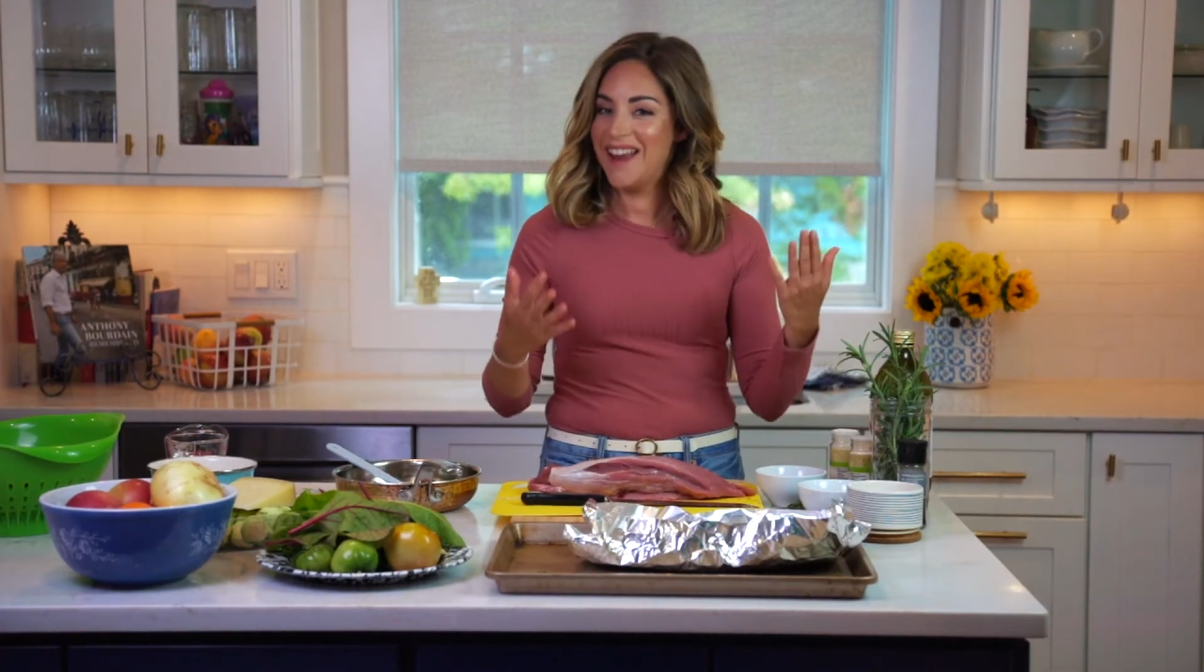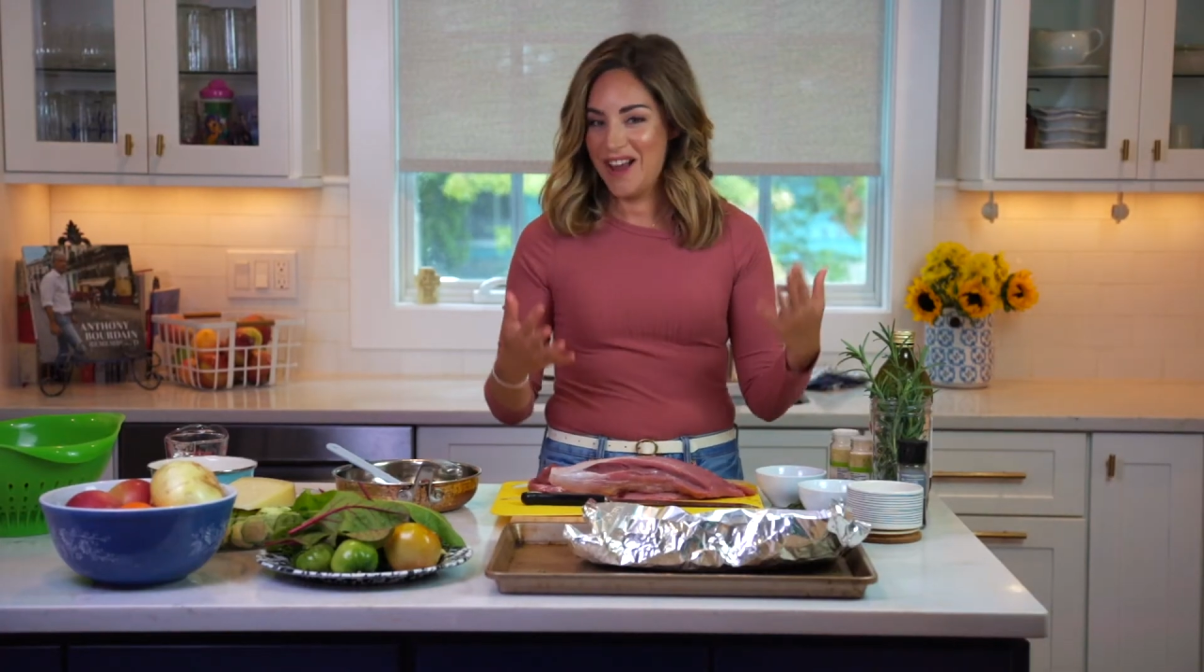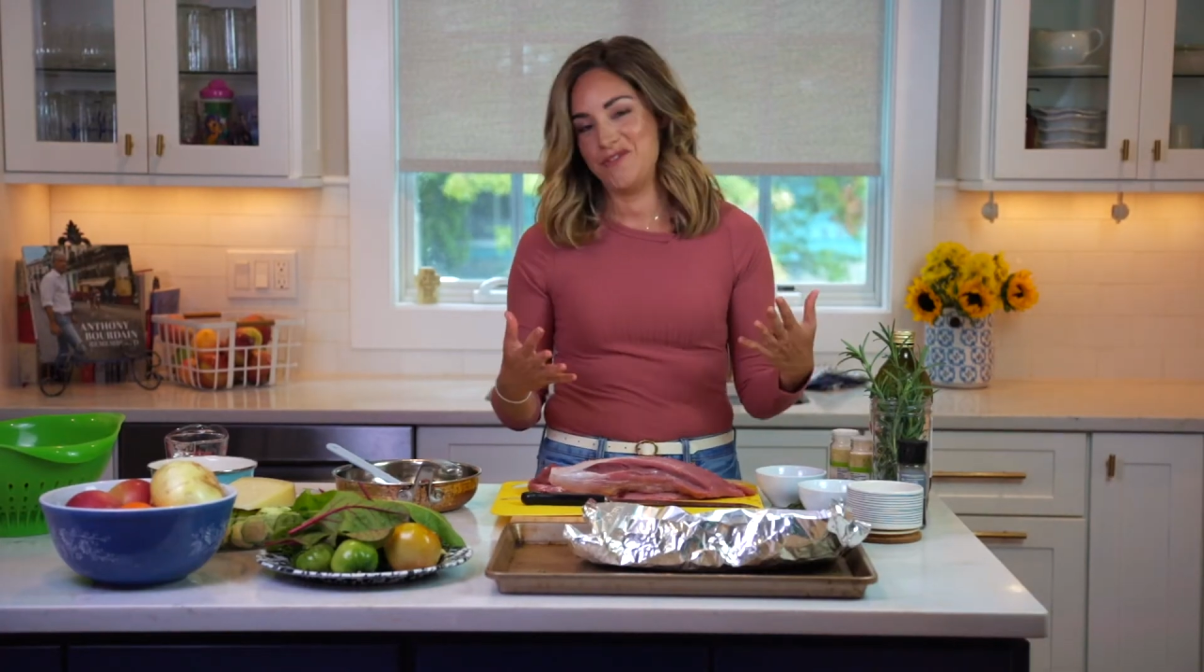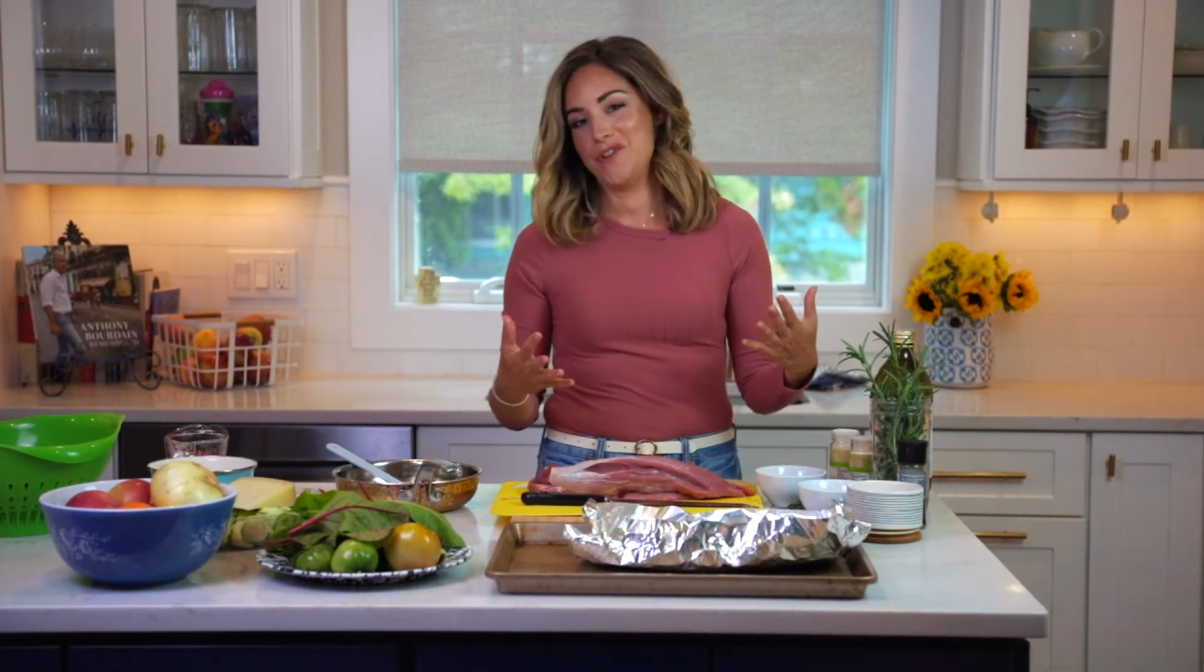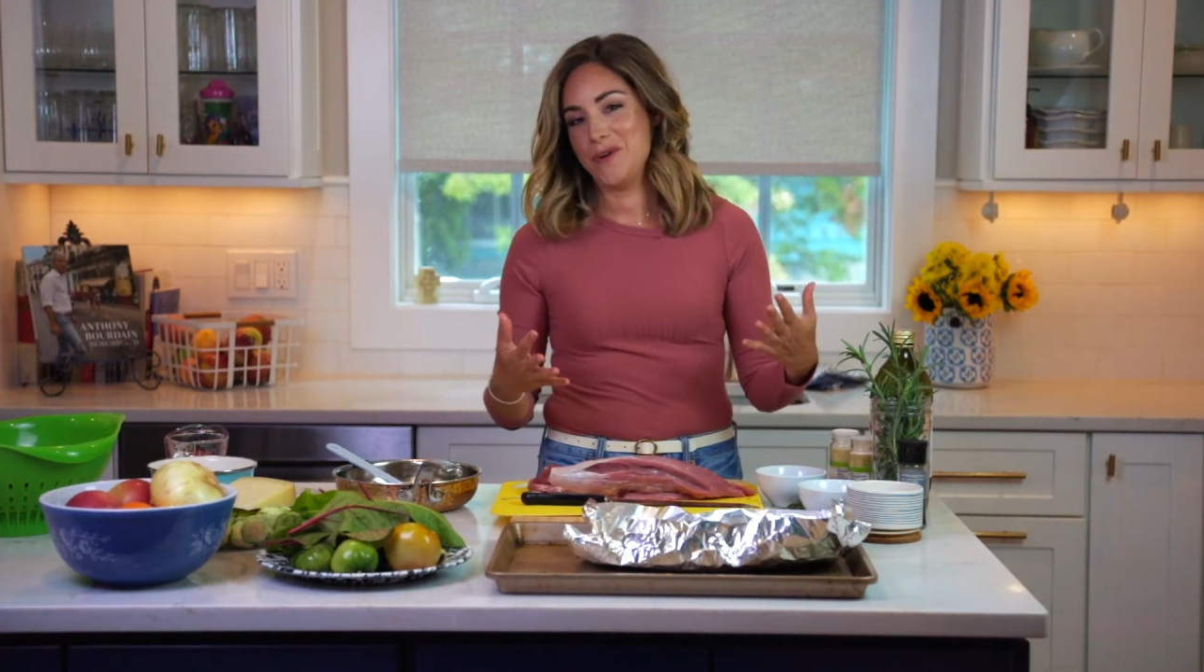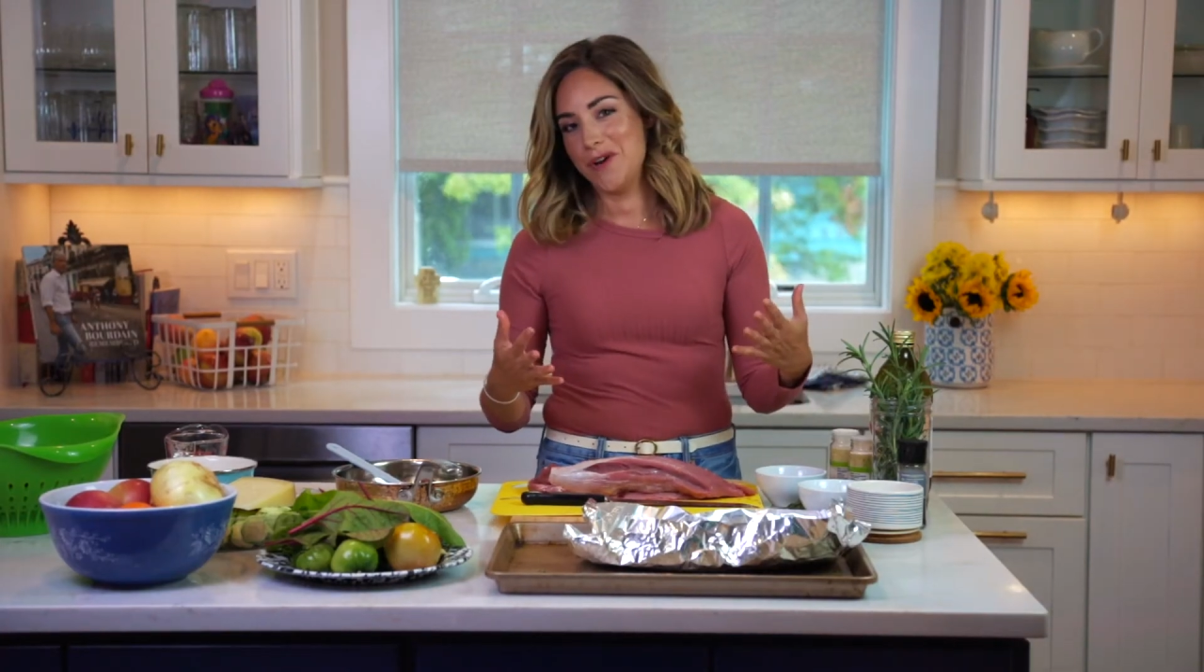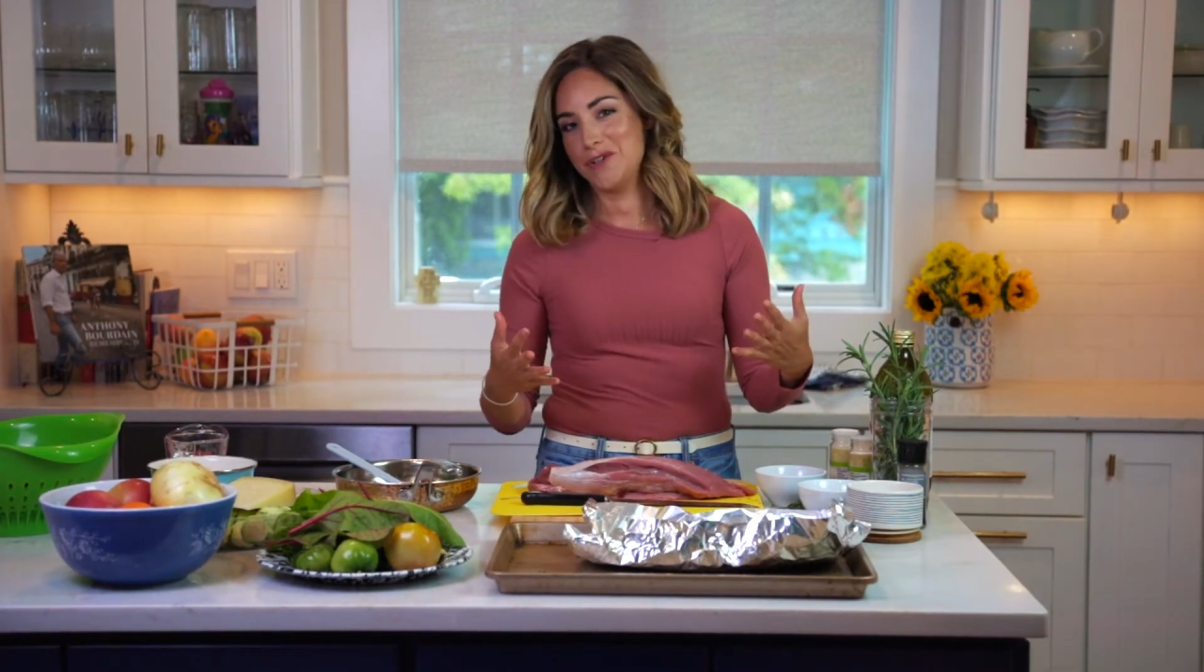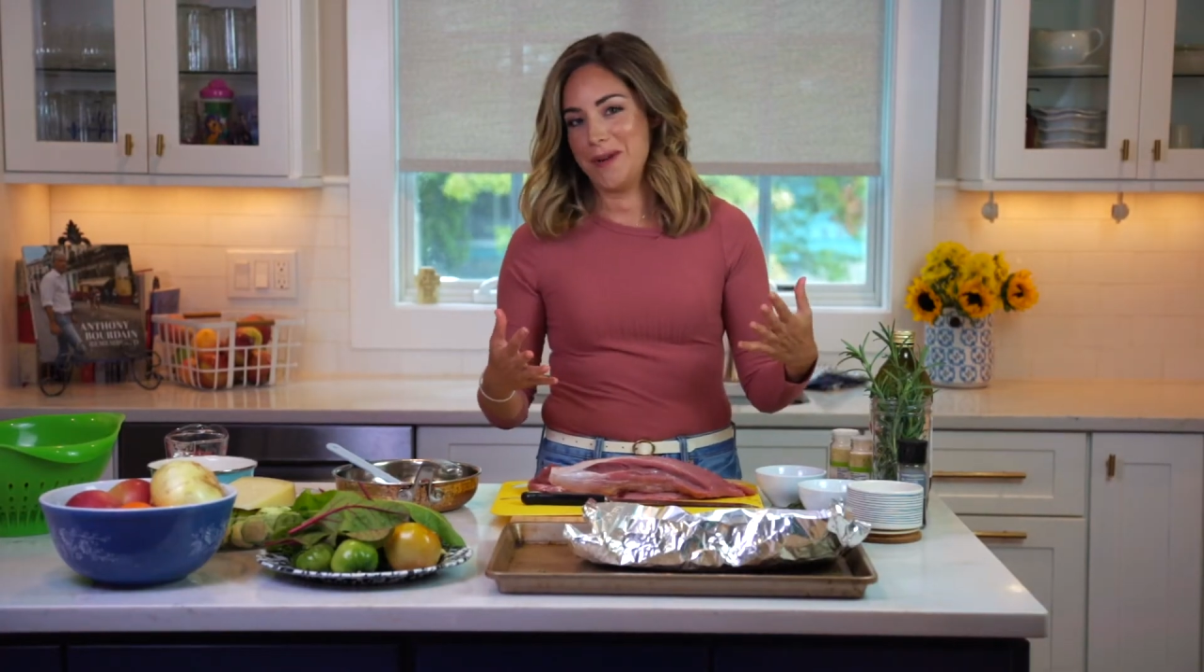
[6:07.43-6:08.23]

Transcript: after I wash